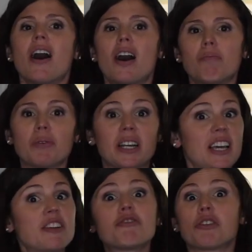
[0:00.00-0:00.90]
But
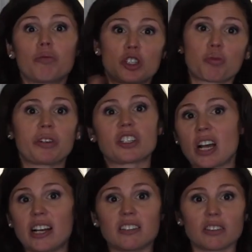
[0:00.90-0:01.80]
again, you can always switch
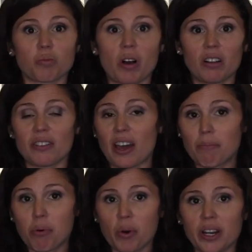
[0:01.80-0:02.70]
sides as well at
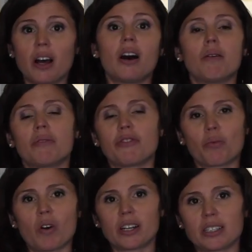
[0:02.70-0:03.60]
that point if
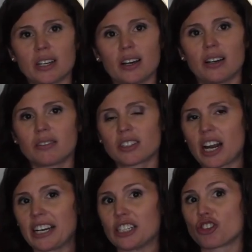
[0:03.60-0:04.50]
you're wanting to
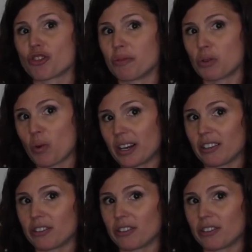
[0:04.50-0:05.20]
kind of distribute the weight a